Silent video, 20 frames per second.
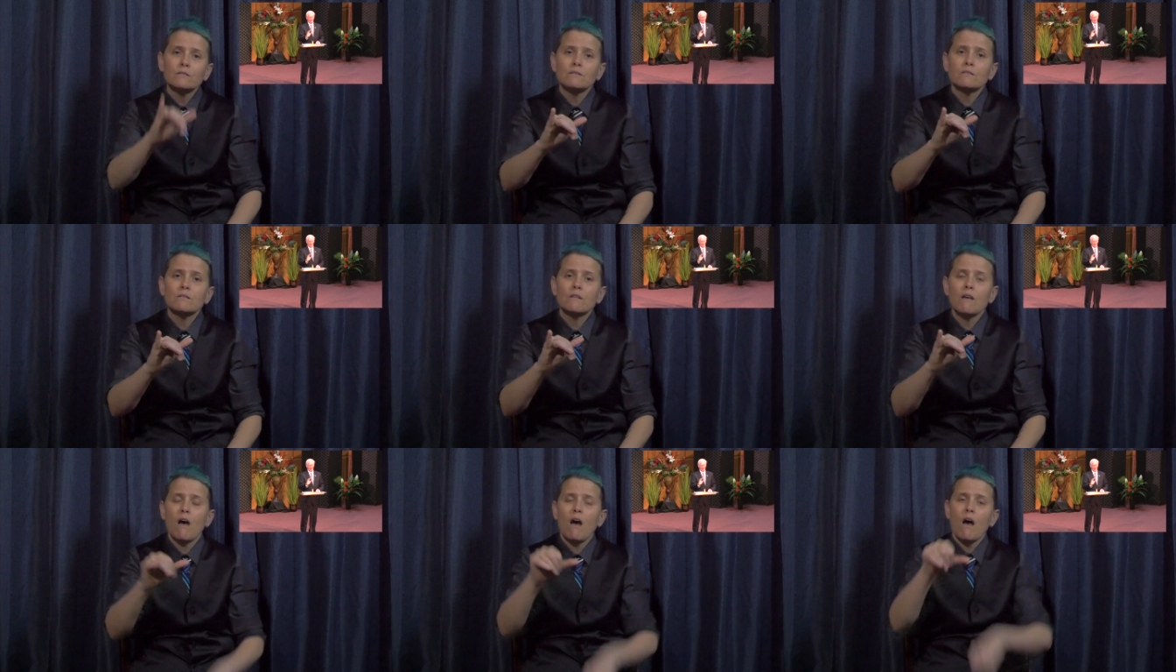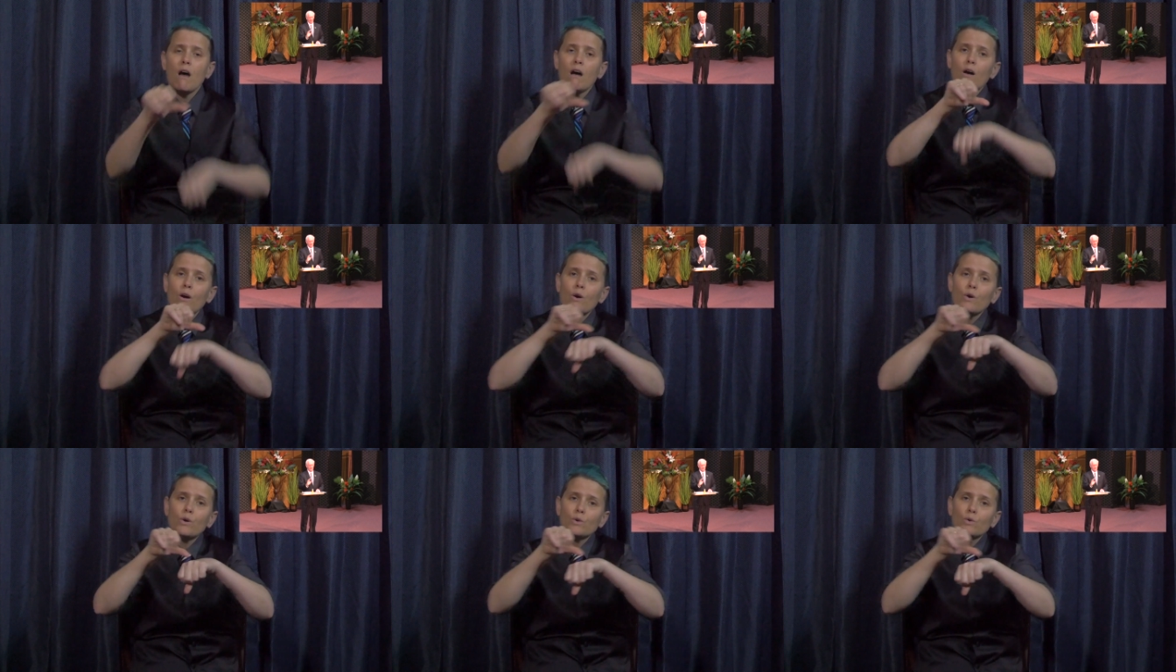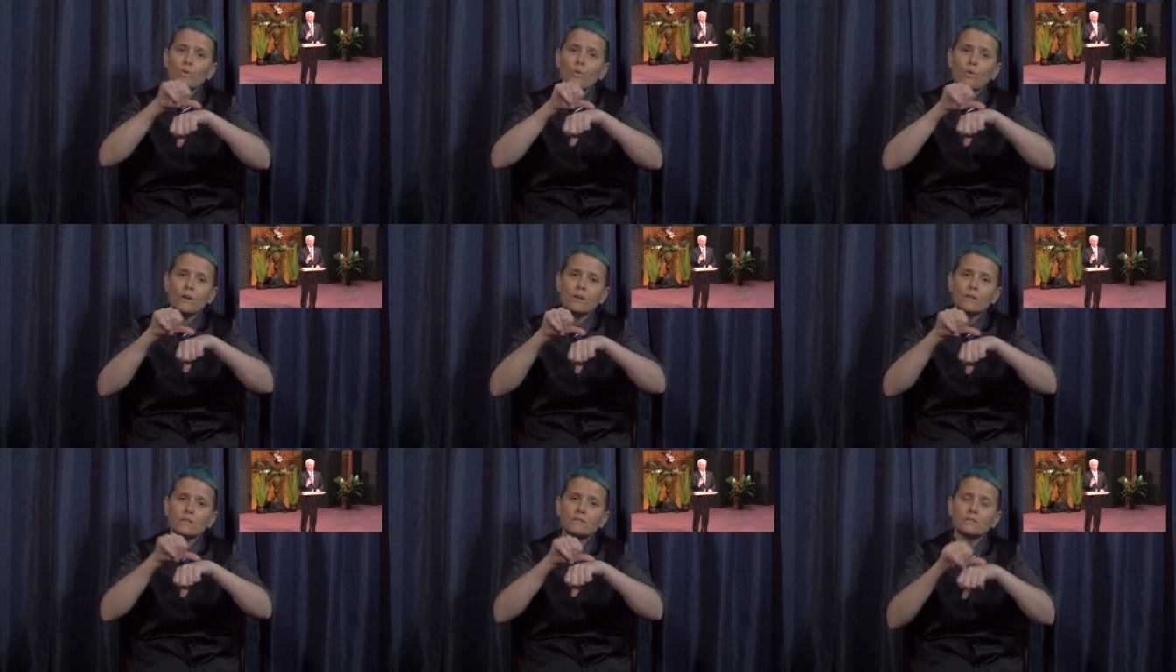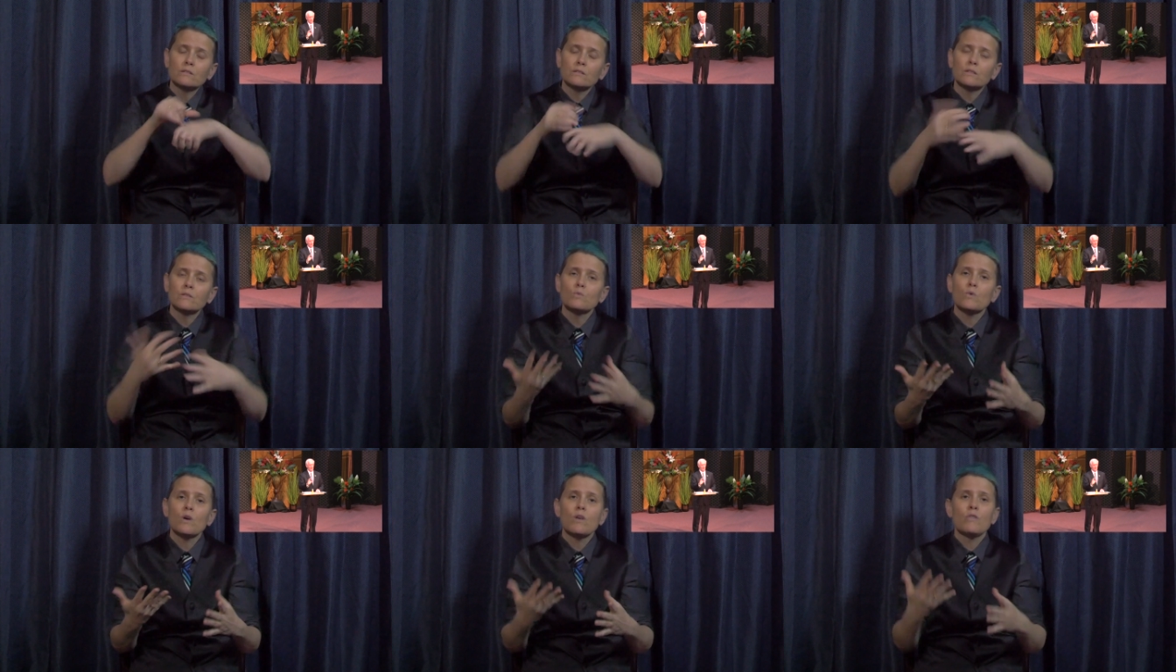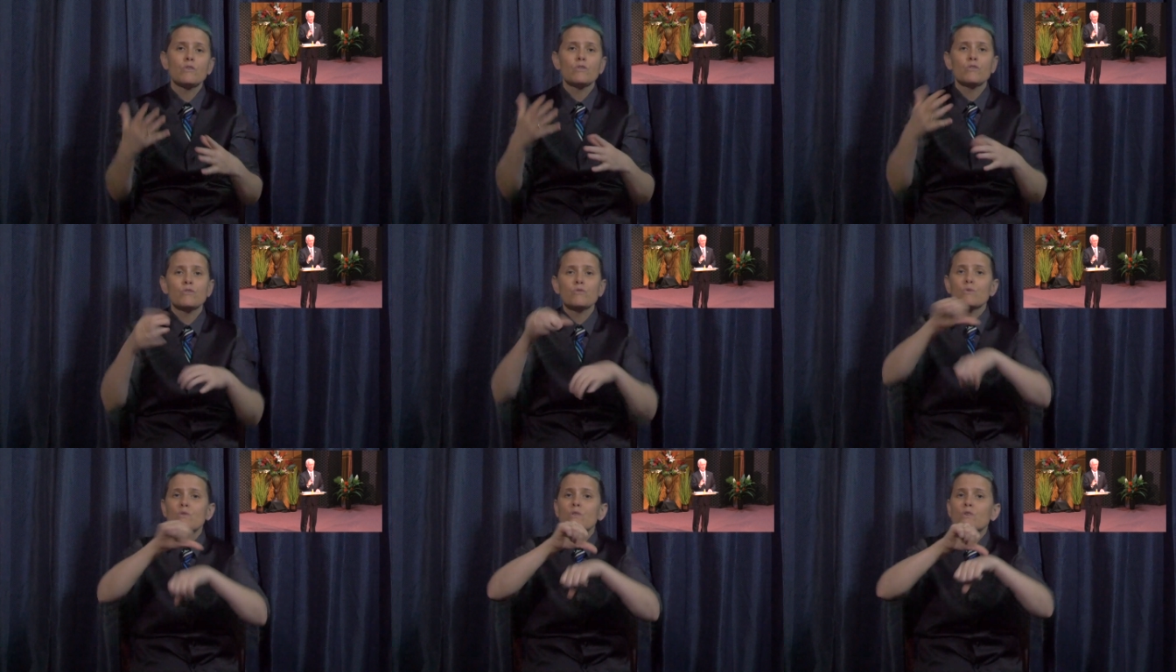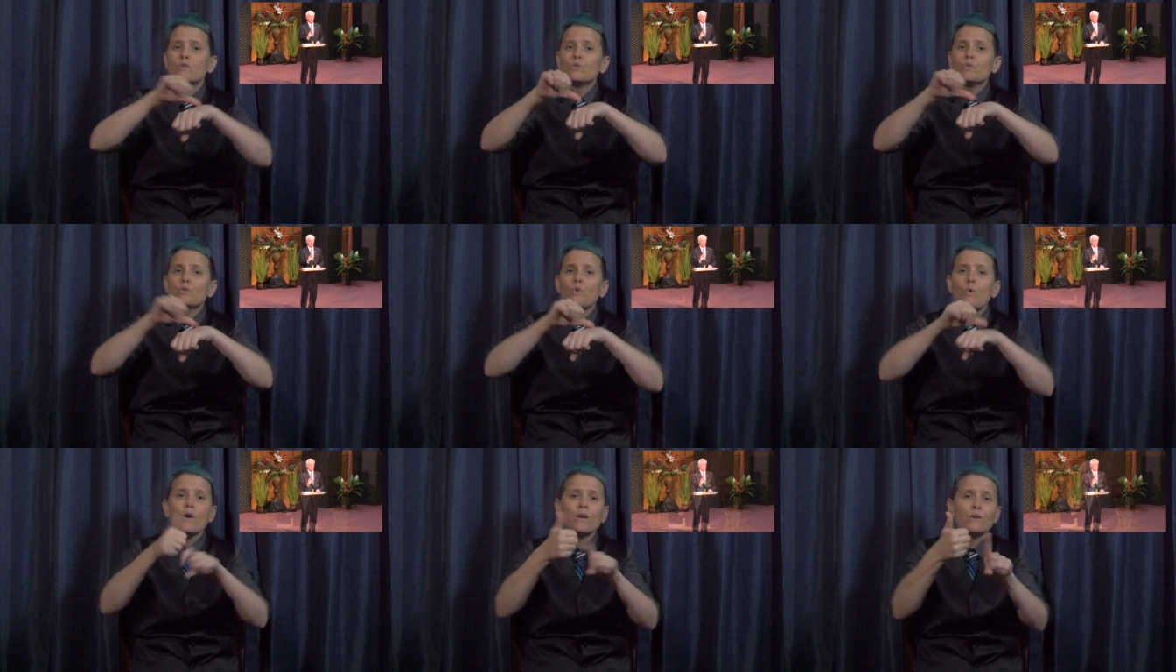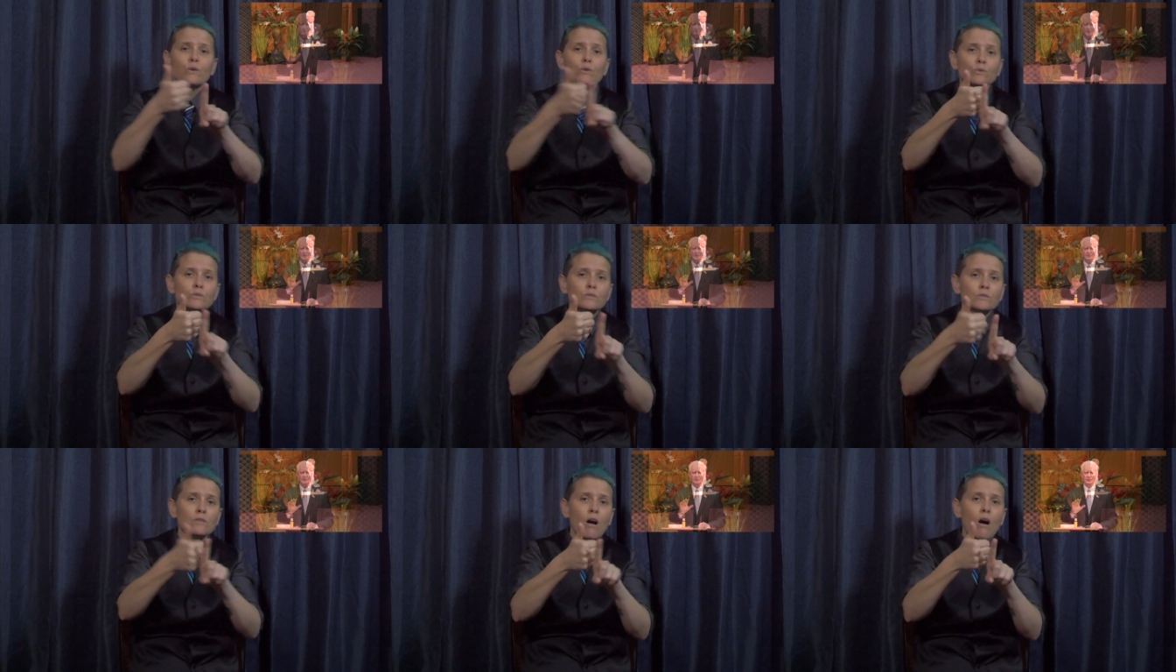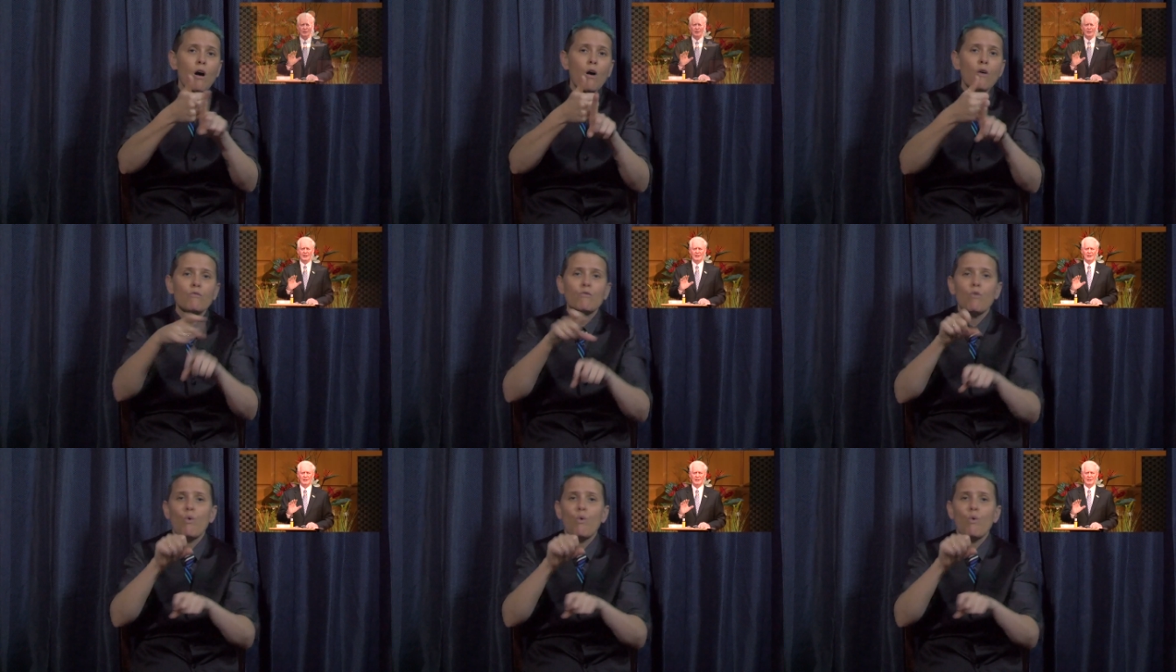allow yourself, if you will, in this moment to feel